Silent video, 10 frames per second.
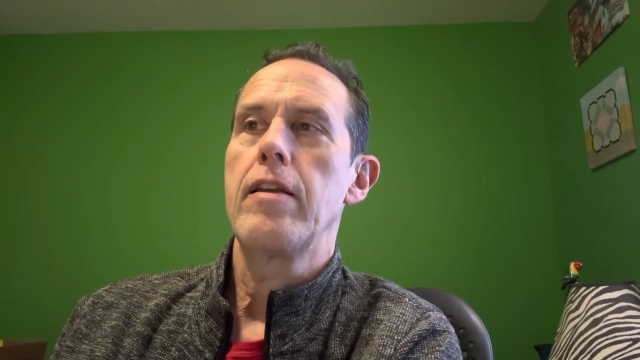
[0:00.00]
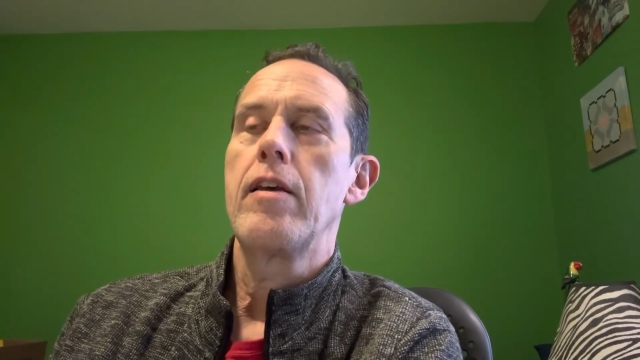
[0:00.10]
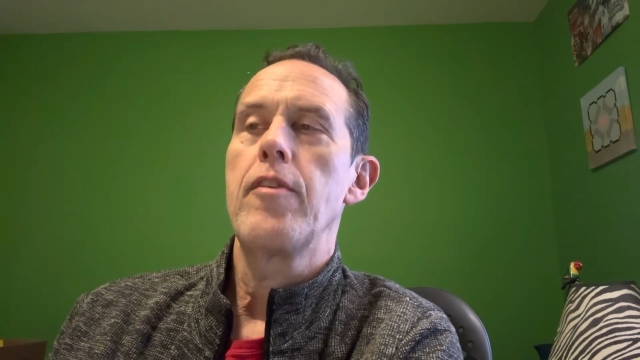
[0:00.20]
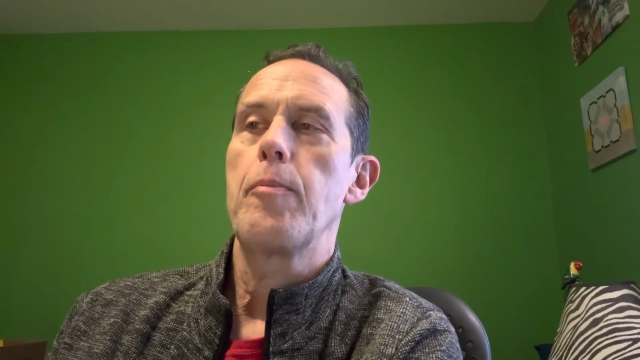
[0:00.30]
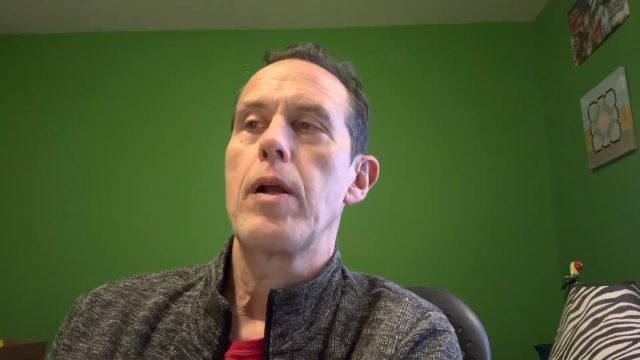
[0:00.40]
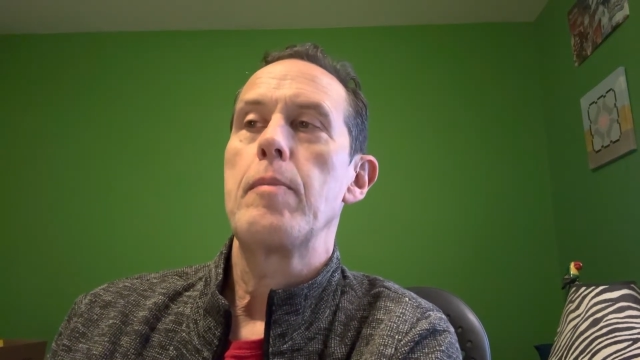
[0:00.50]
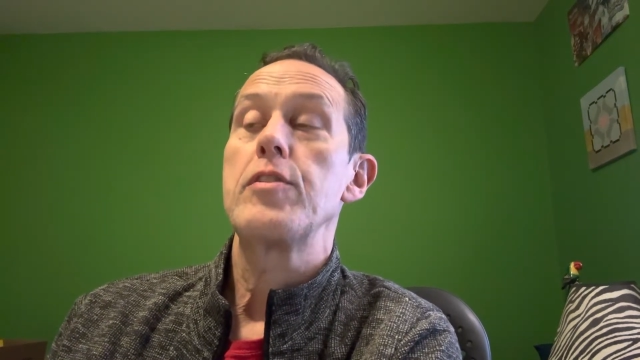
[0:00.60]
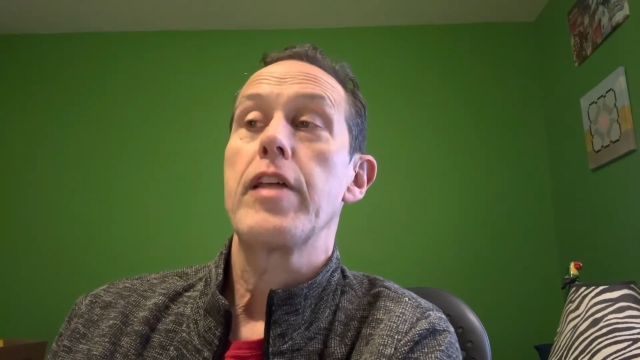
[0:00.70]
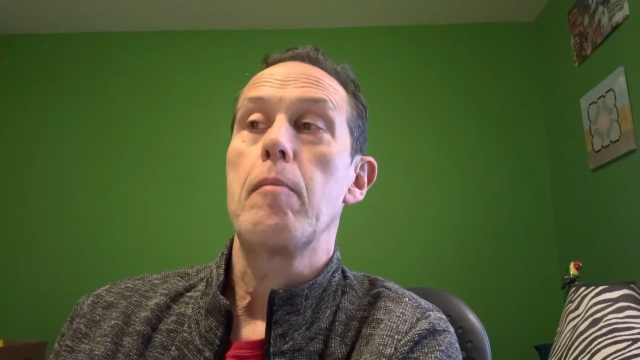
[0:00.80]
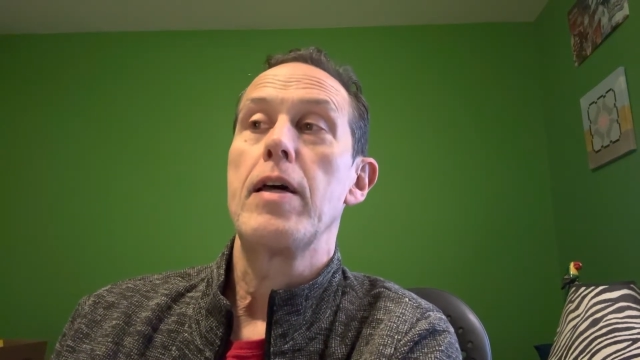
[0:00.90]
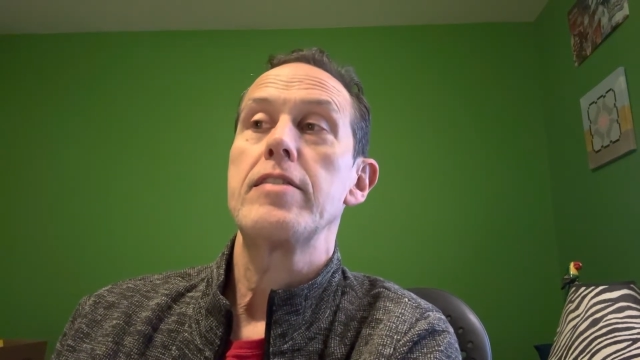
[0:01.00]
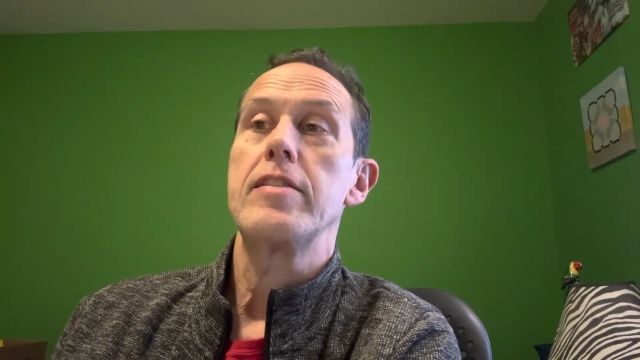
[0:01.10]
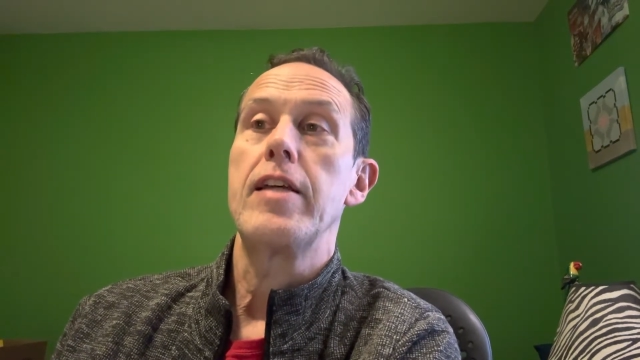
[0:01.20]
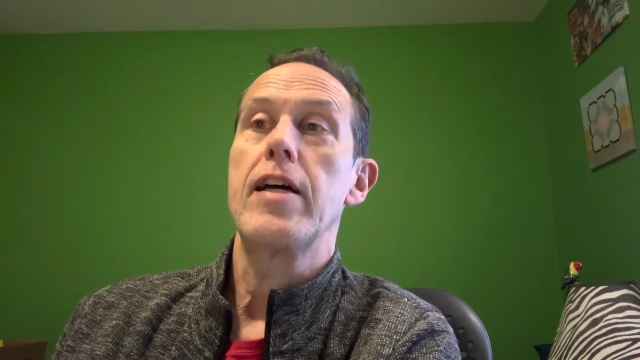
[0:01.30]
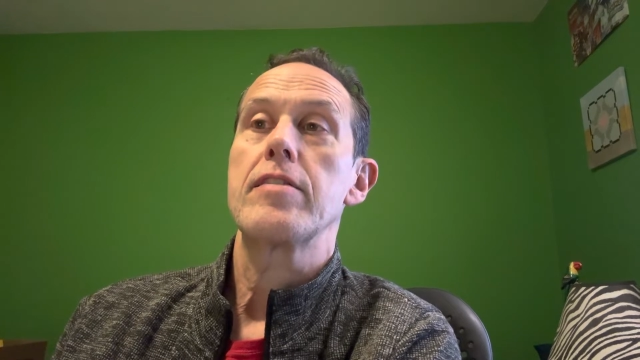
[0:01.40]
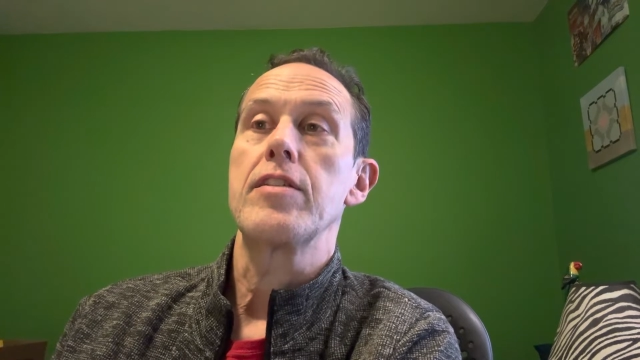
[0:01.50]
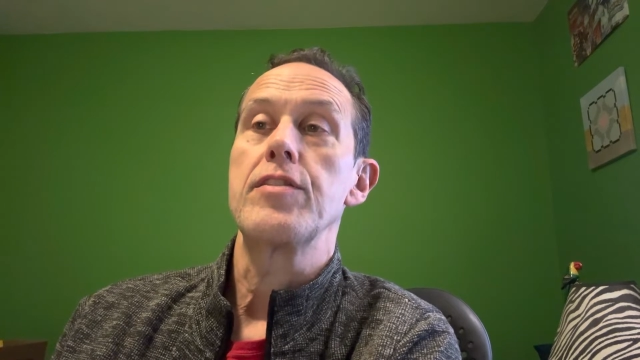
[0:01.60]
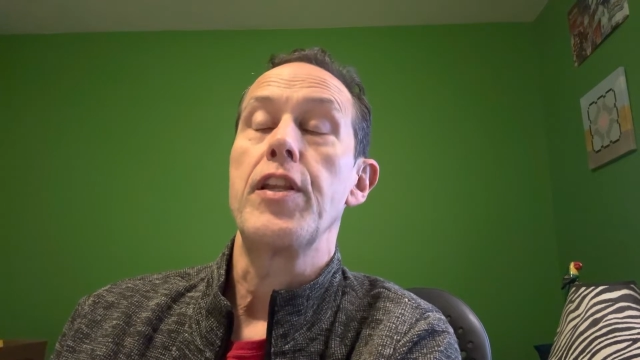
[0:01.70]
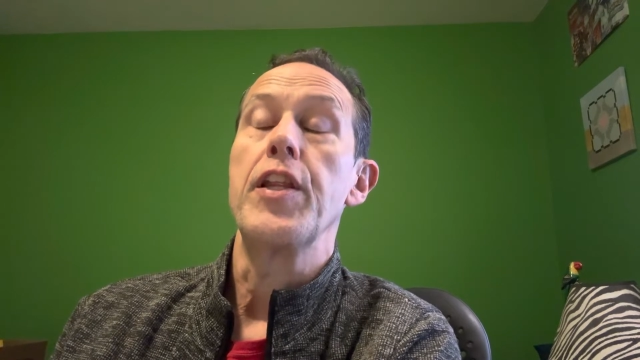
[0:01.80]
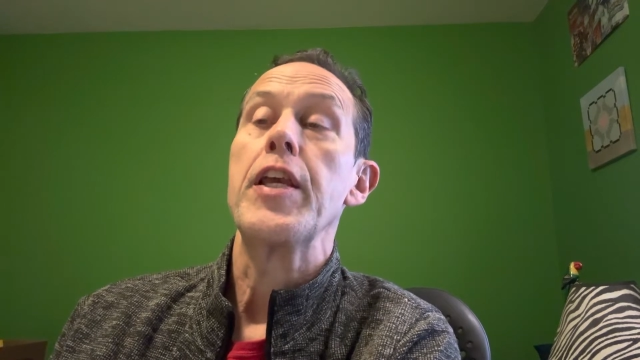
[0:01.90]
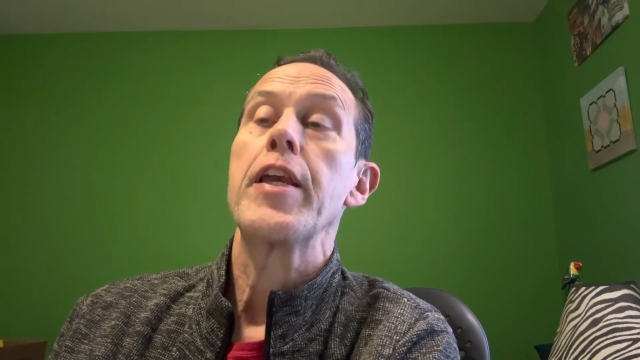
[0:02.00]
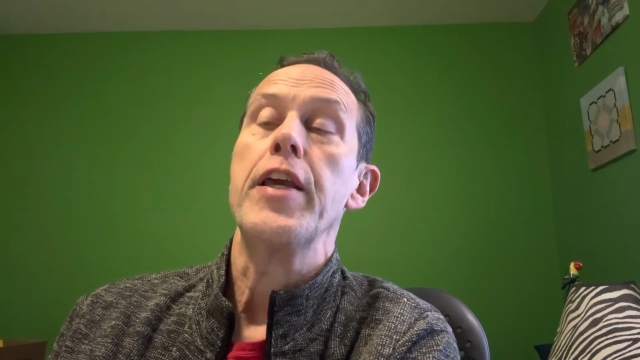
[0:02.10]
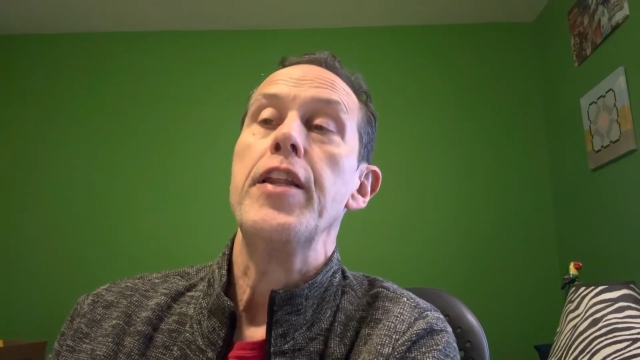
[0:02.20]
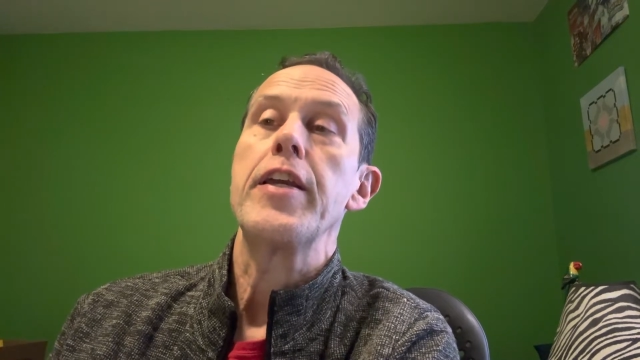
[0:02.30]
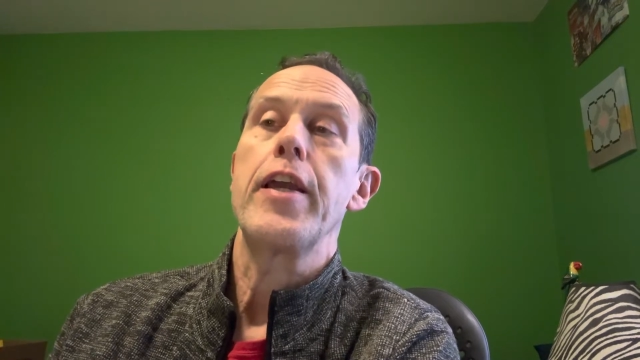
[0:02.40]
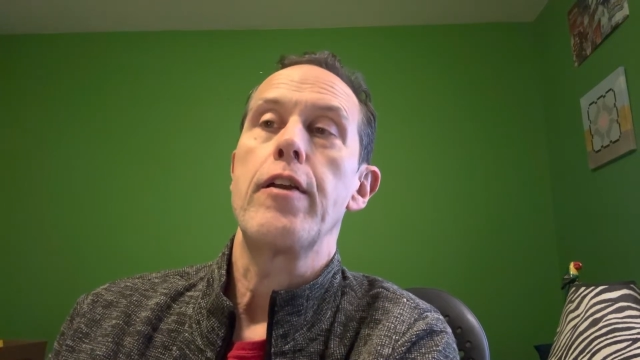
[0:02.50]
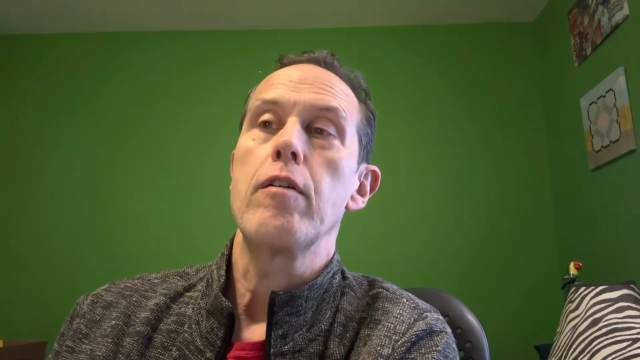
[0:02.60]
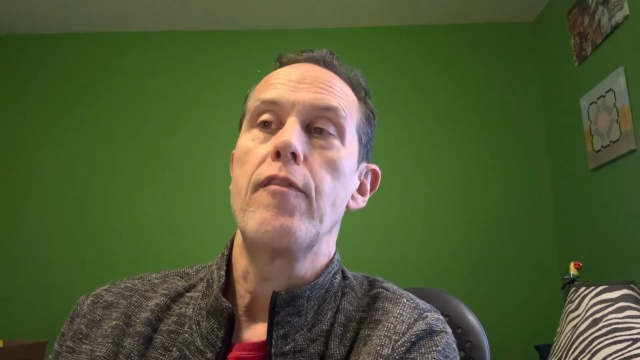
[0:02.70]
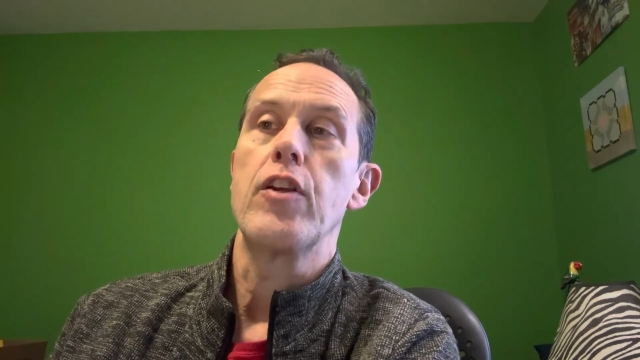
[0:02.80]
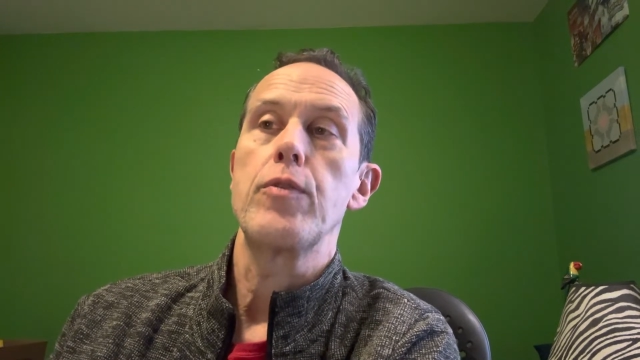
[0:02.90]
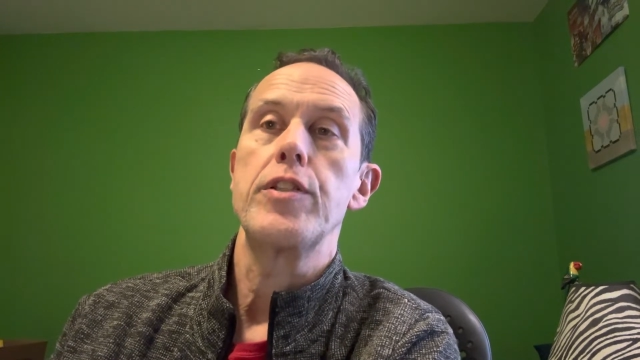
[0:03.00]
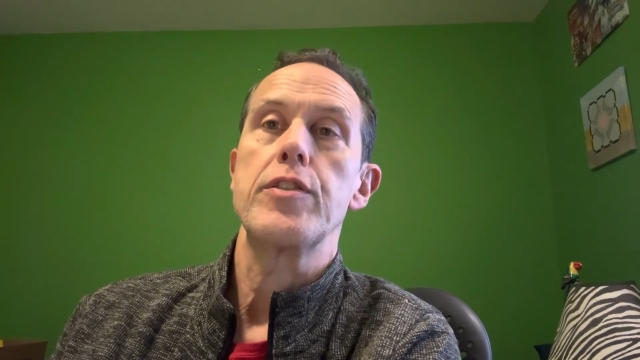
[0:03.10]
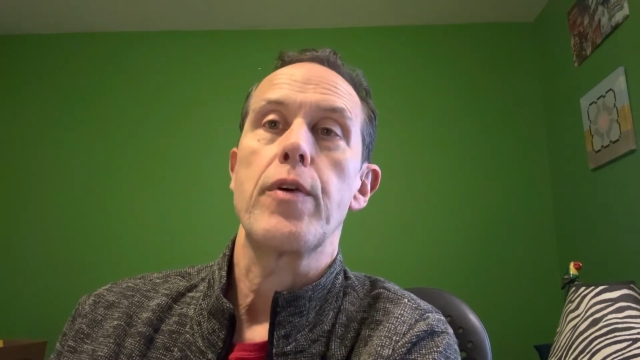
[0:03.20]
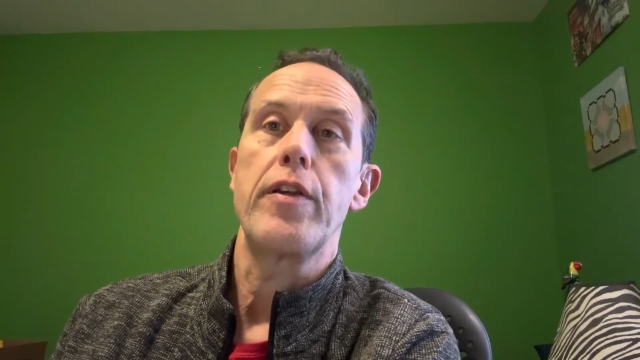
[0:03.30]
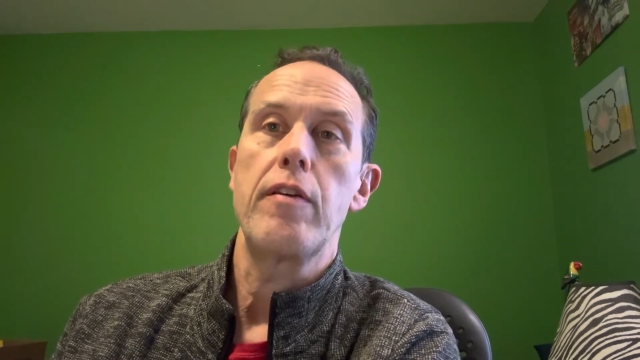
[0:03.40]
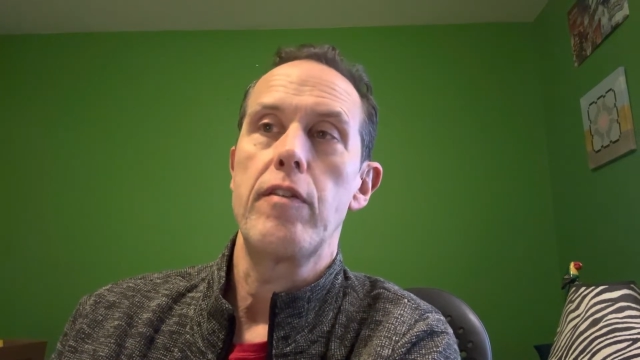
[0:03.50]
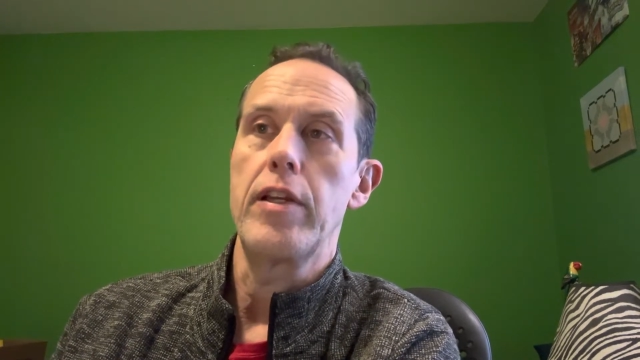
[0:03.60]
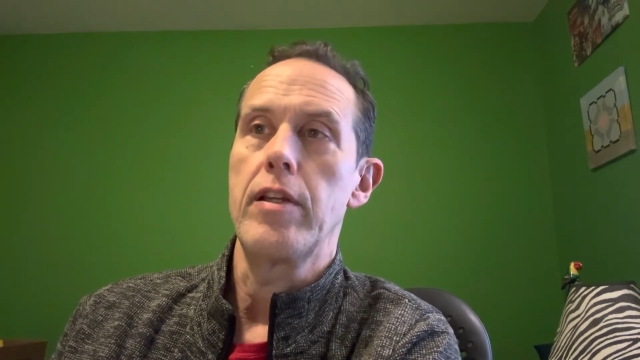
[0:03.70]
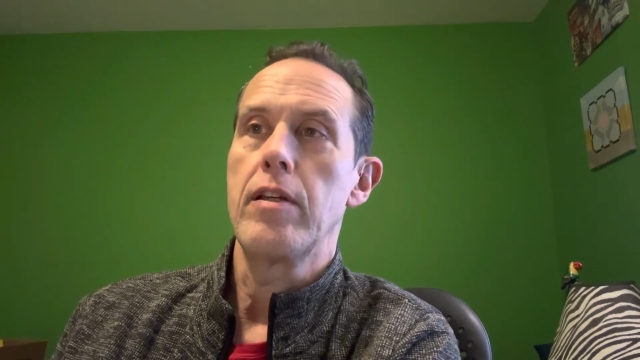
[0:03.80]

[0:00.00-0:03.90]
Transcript: the premise that a messy desk is an indicator of increased creativity.